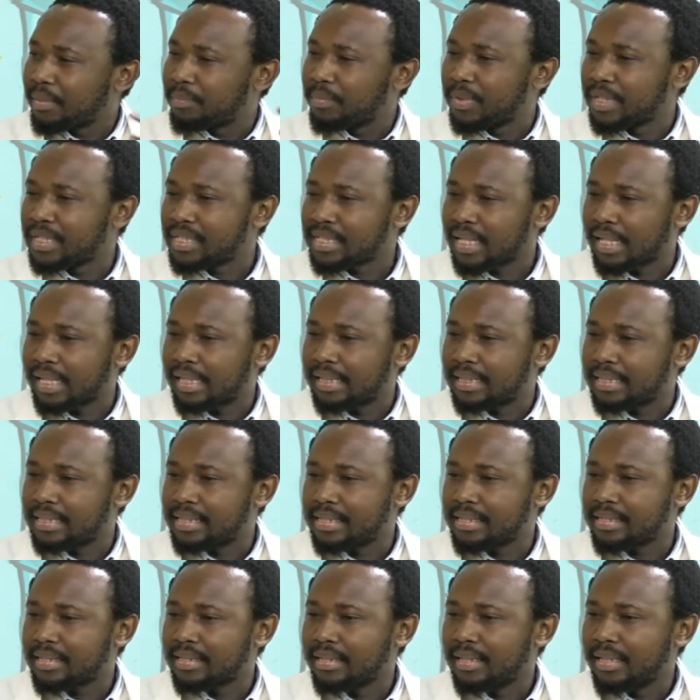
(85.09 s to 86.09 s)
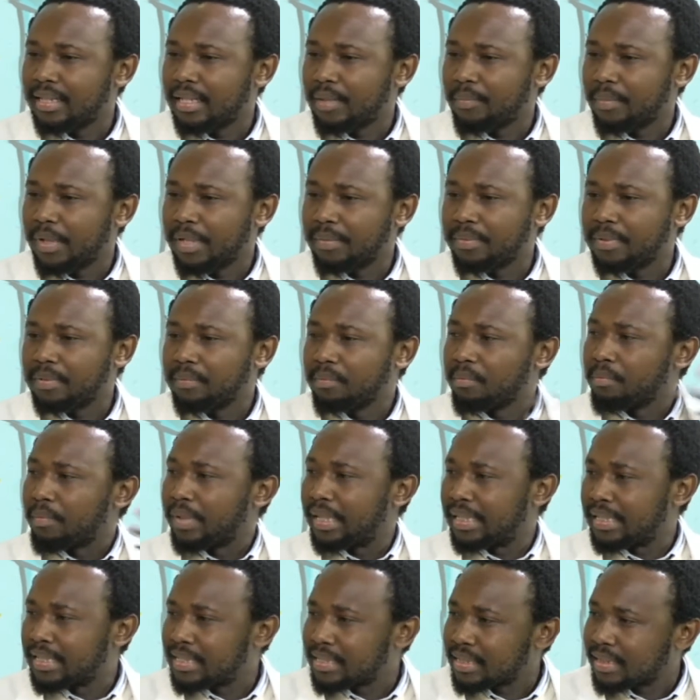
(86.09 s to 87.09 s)
besides maybe
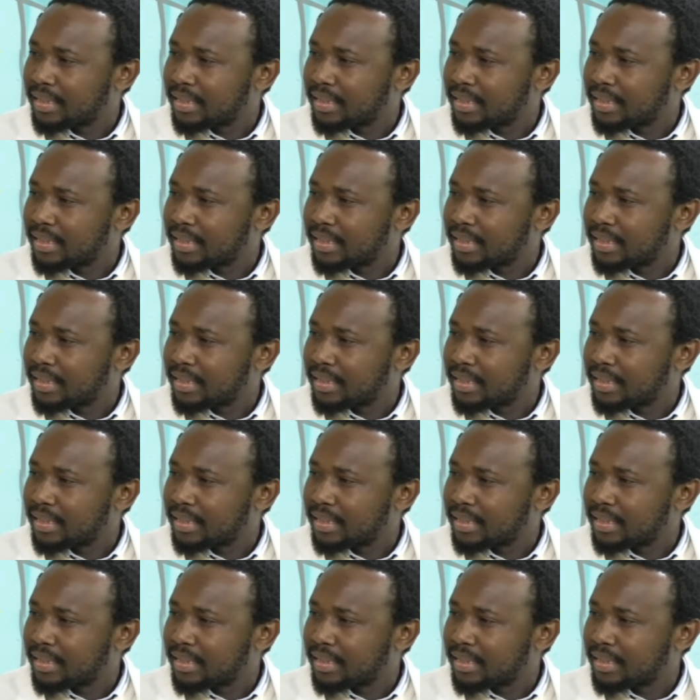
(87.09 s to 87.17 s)
medicine?